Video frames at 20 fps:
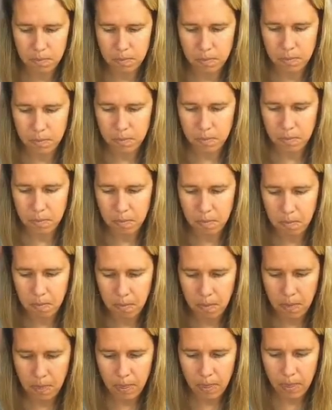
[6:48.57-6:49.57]

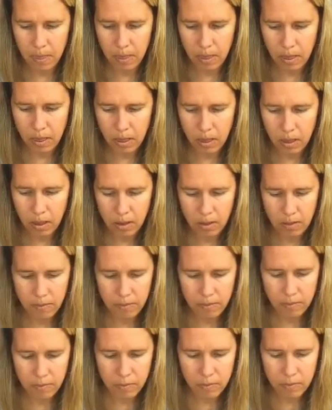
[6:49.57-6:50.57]

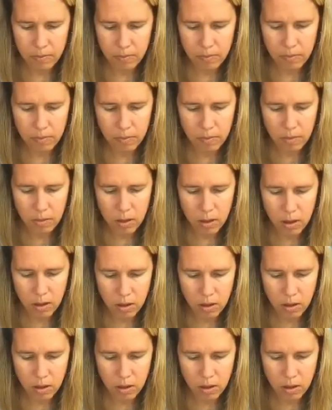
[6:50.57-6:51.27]
Nothing is said.